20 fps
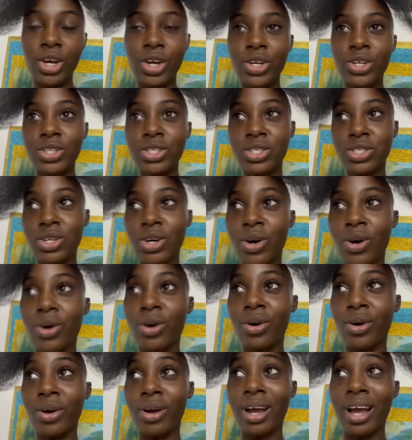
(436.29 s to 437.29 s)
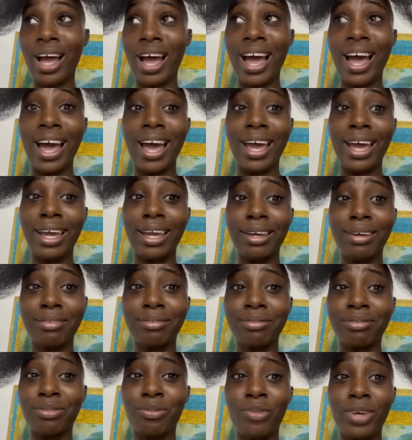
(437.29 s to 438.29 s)
So I
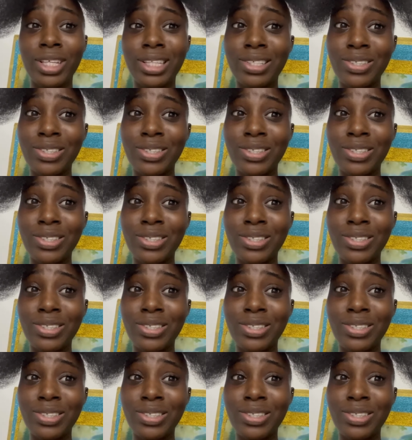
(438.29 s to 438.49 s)
went